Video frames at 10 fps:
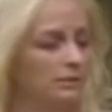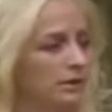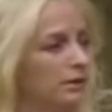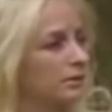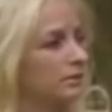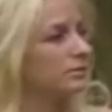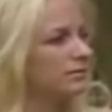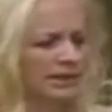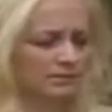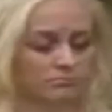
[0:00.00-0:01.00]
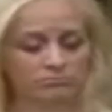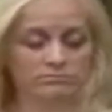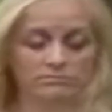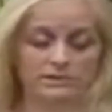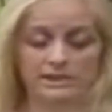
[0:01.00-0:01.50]
I don't know, like
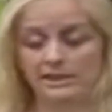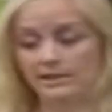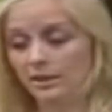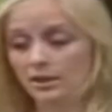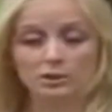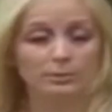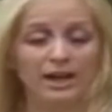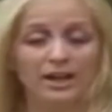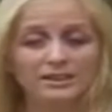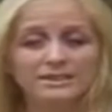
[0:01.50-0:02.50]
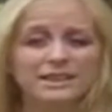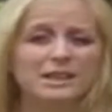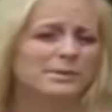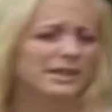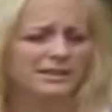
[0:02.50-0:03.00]
10 Autobots.
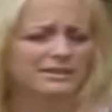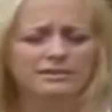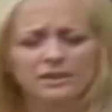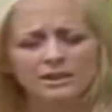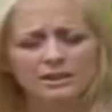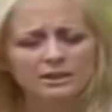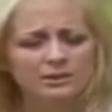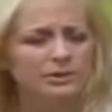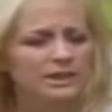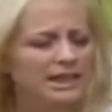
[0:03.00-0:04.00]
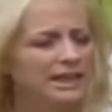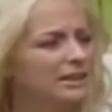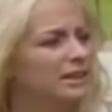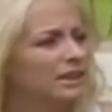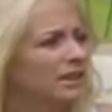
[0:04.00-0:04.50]
I mean, what the
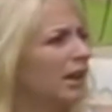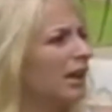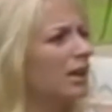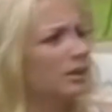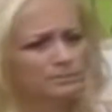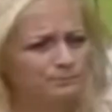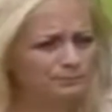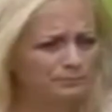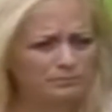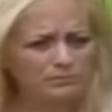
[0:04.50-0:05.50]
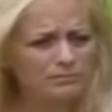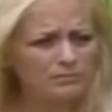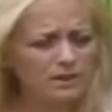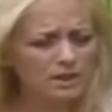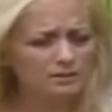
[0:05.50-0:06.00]
heck? Um,
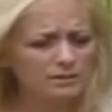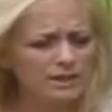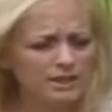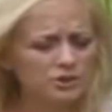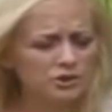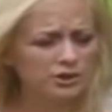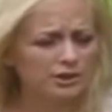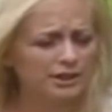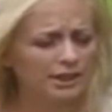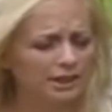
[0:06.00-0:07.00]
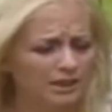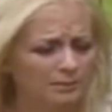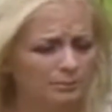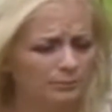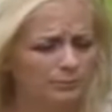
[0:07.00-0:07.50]
they should
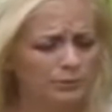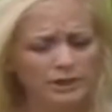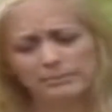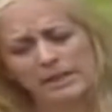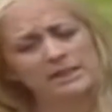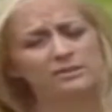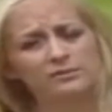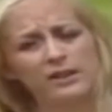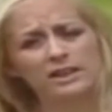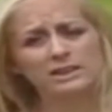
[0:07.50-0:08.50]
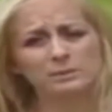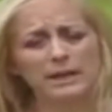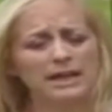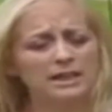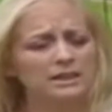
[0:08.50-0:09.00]
uh, bring Megan Fox
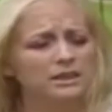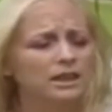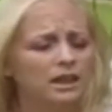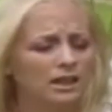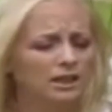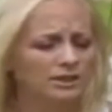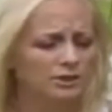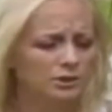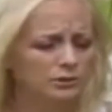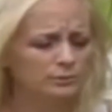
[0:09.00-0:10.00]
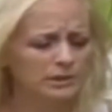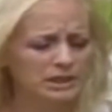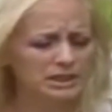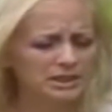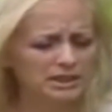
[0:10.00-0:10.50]
back uh, to
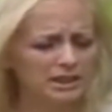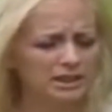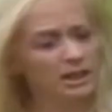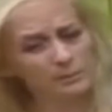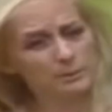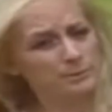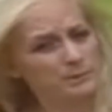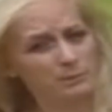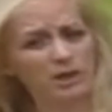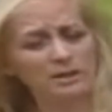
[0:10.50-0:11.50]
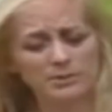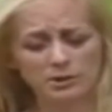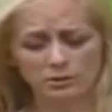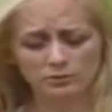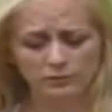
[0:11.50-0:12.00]
be uh, Optimus Prime's
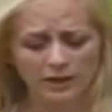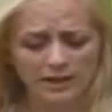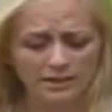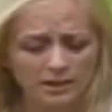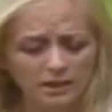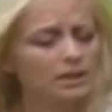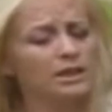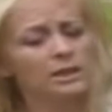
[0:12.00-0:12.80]
girlfriend,